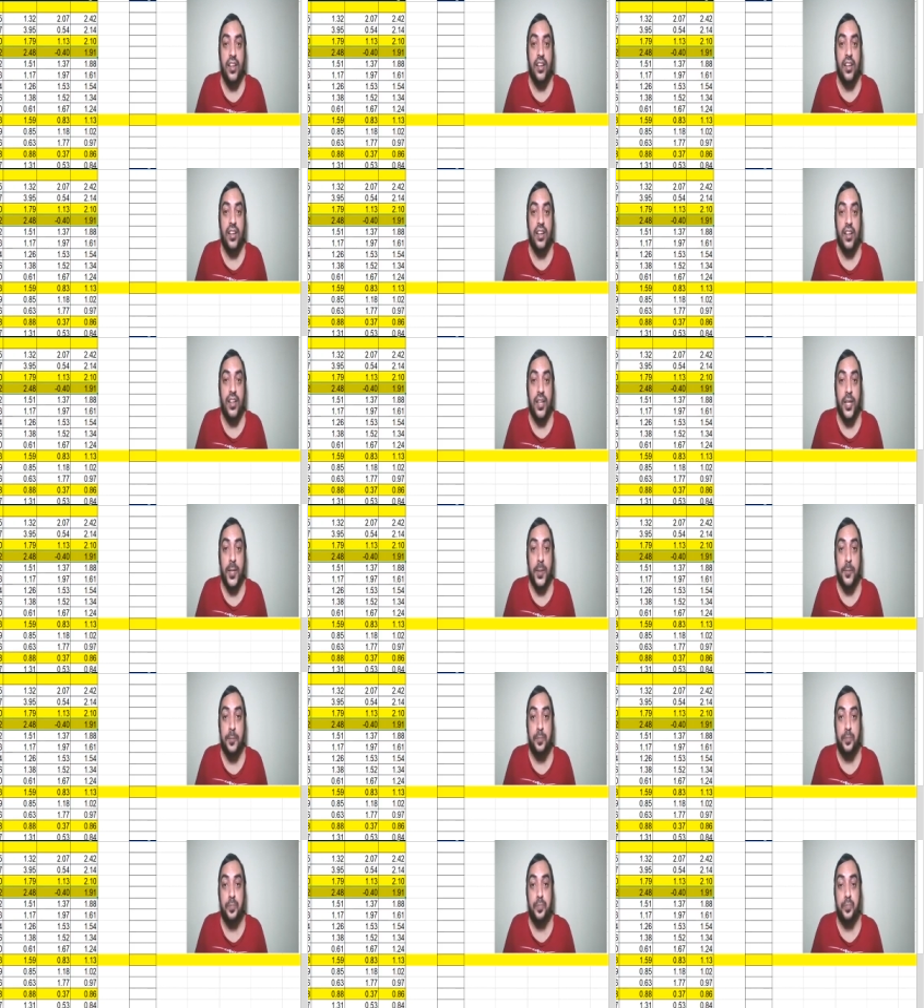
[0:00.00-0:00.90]
uh,
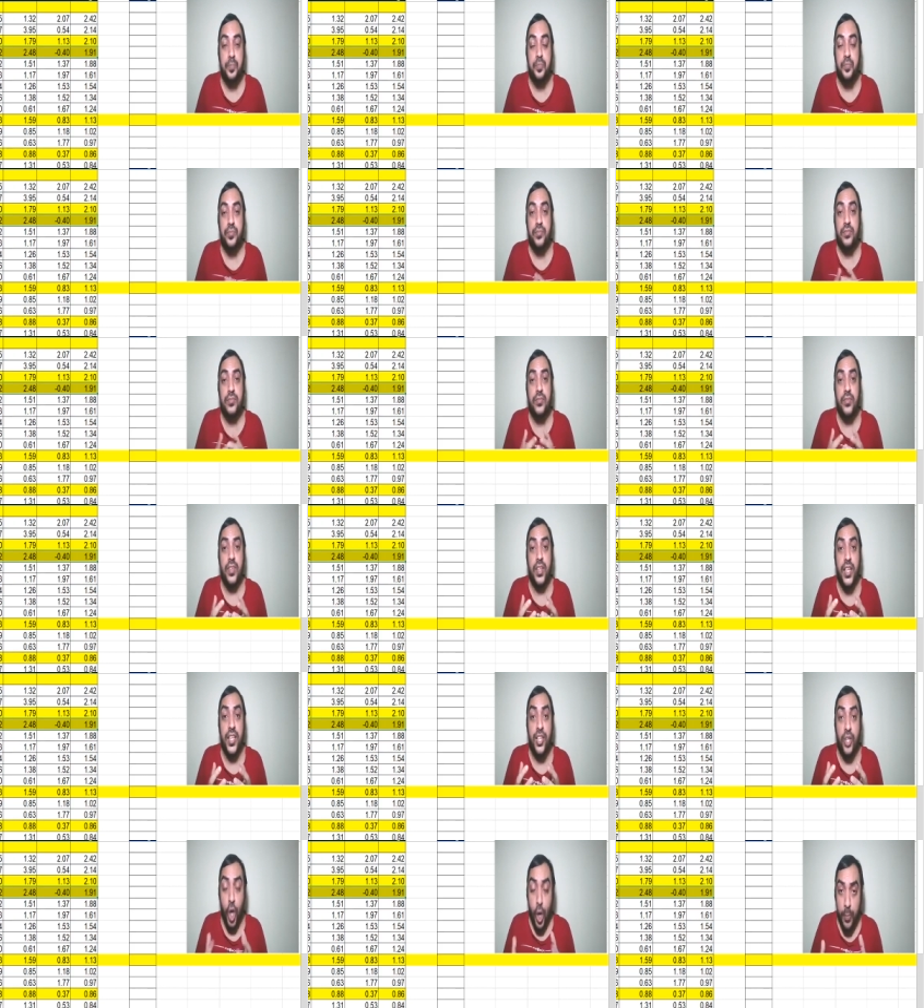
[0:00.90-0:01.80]

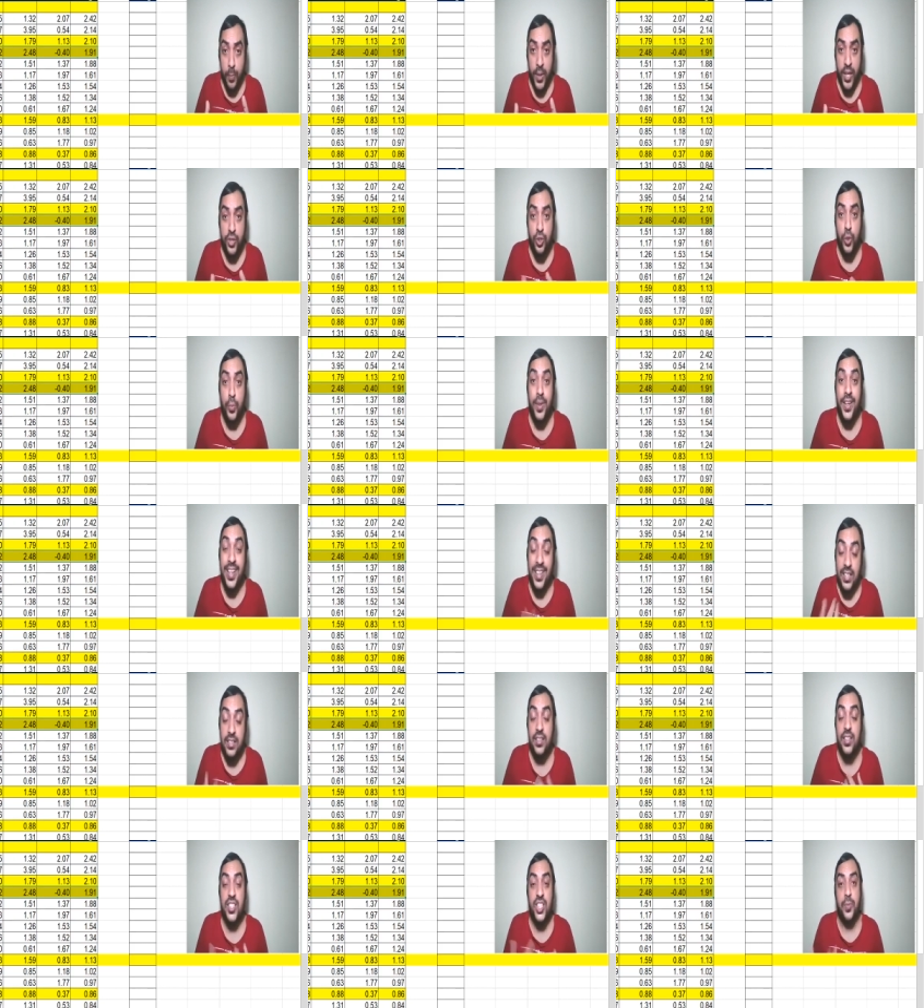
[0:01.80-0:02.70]
a topic to be
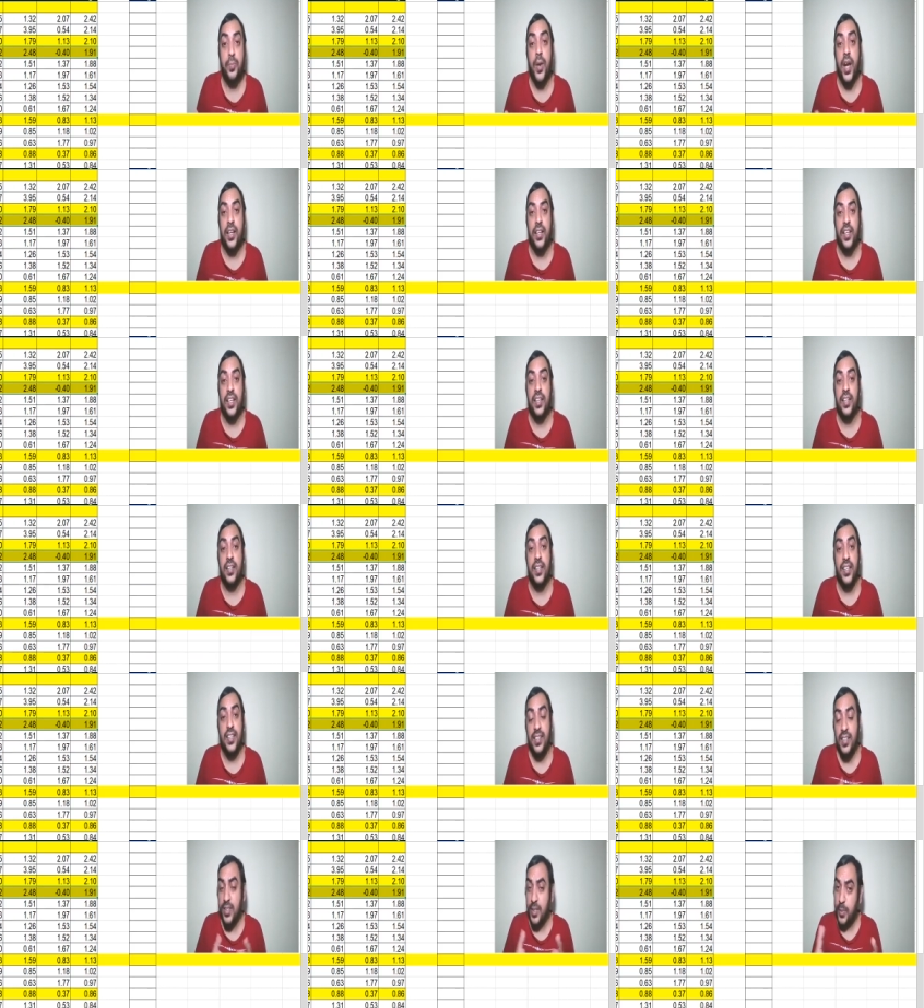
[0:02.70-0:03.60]
discussed
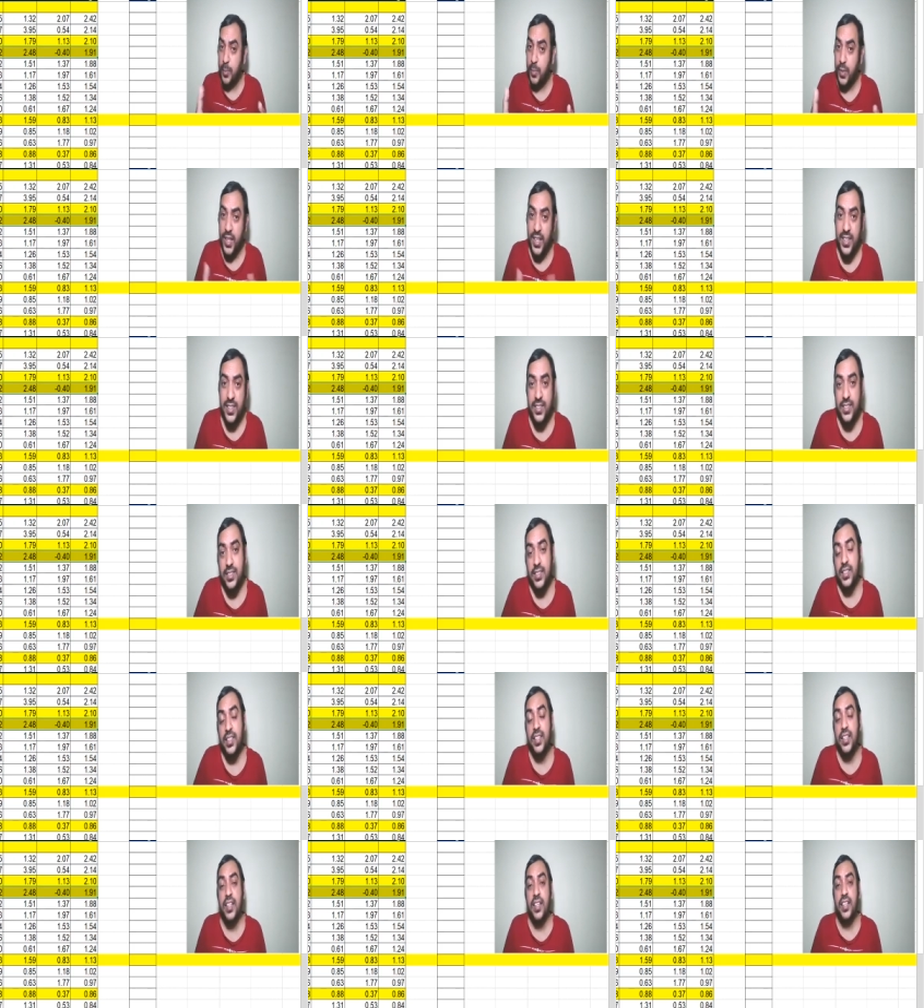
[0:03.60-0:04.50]
practically, please
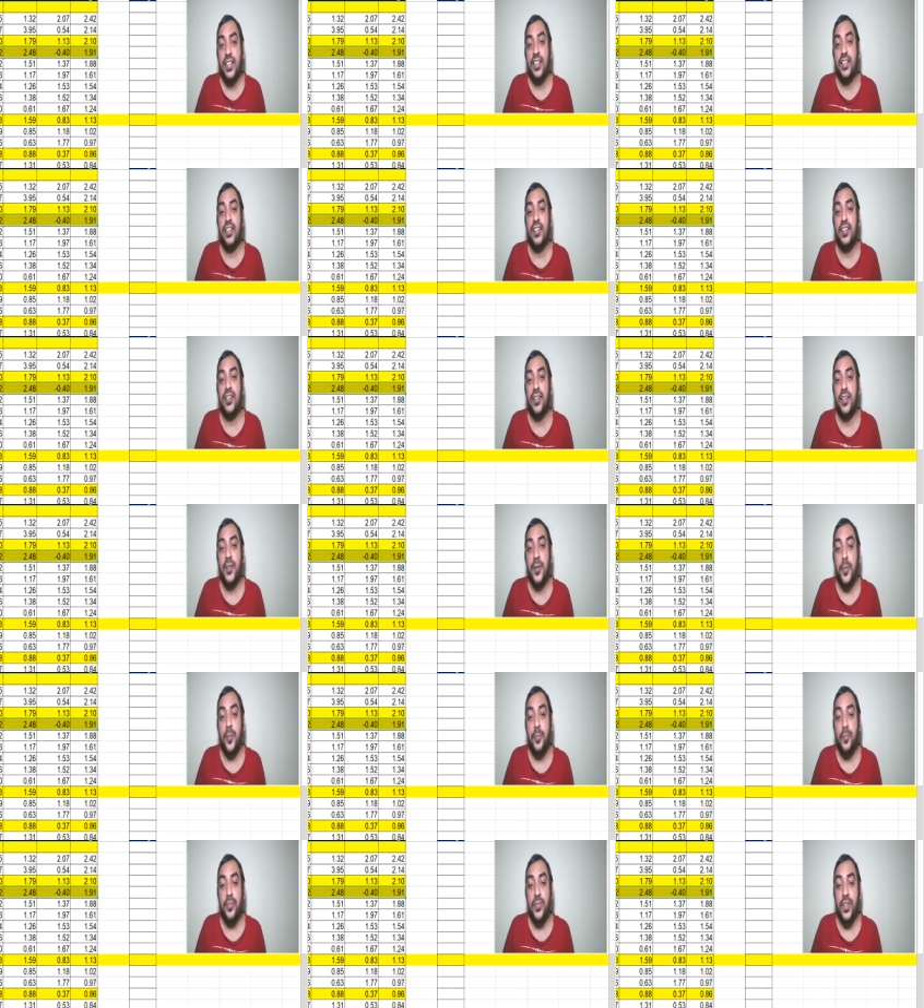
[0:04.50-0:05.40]
uh,
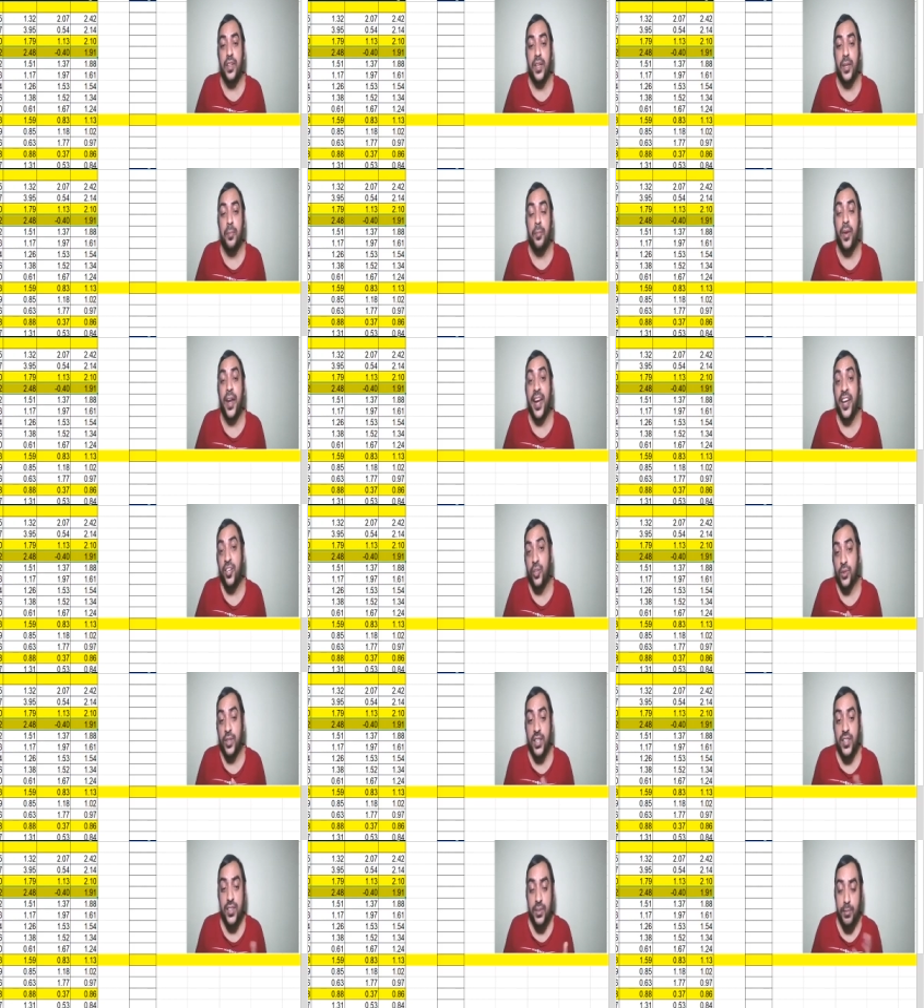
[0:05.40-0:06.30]
reply to
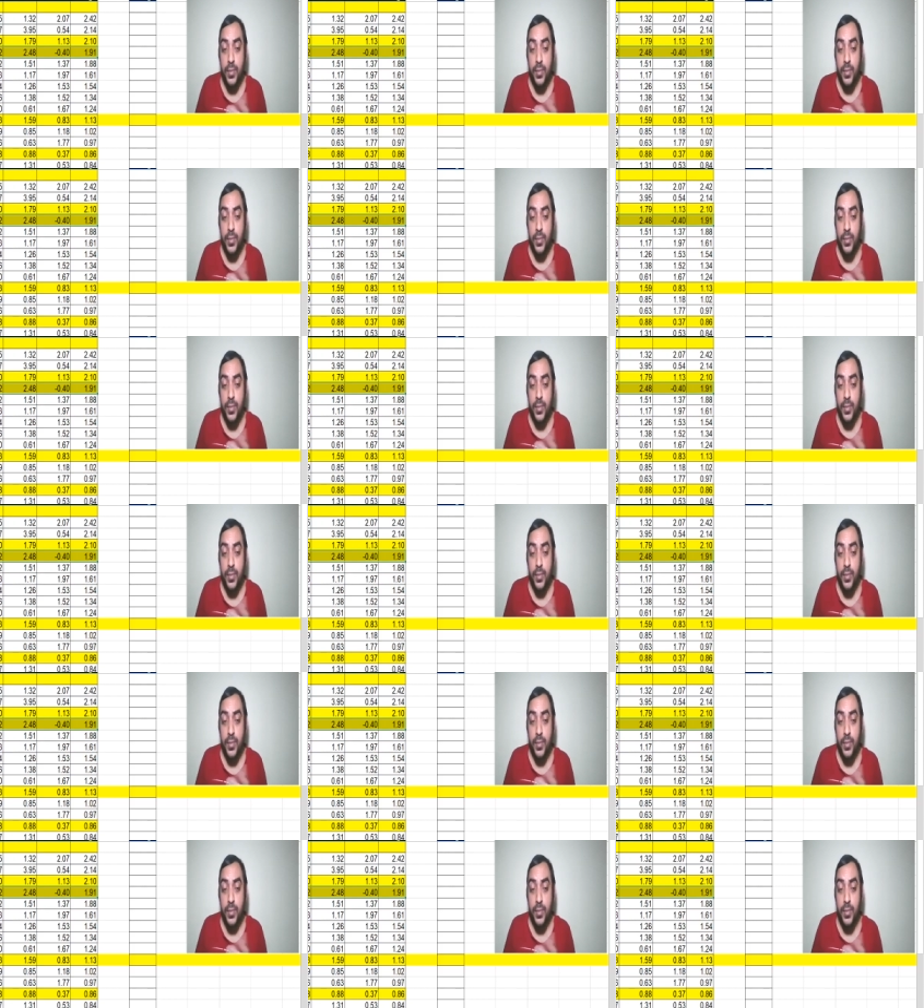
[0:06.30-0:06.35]
this.